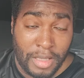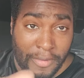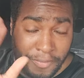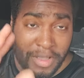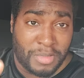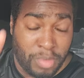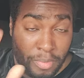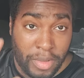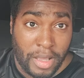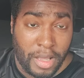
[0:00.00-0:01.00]
if Vince
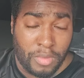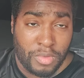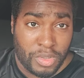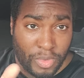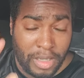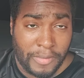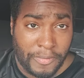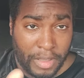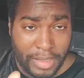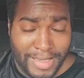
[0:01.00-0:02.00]
McMahon was running
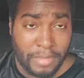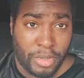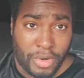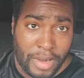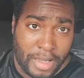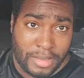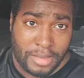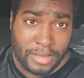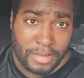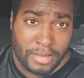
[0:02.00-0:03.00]
for the
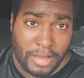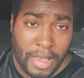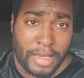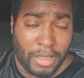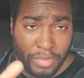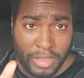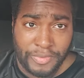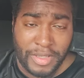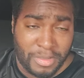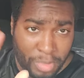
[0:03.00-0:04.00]
Democrats, and it was
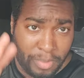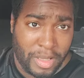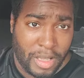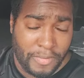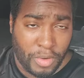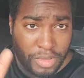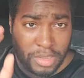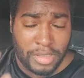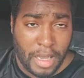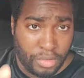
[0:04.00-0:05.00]
Vince McMahon
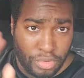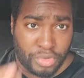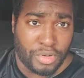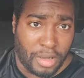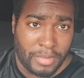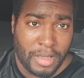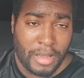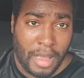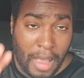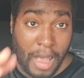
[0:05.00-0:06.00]
versus Donald Trump,
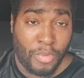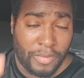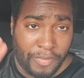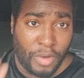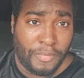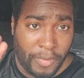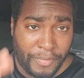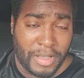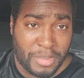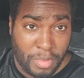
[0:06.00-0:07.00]
I would vote for
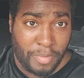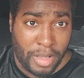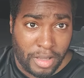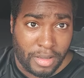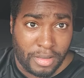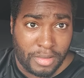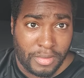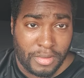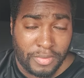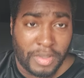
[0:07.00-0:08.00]
Vince McMahon
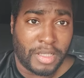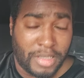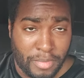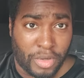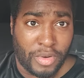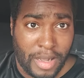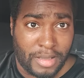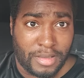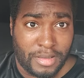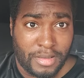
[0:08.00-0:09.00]
for the
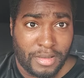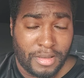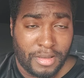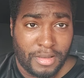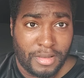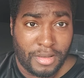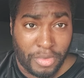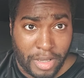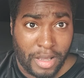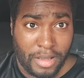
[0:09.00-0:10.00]
Democrats.
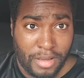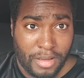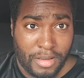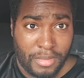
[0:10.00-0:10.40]
Okay?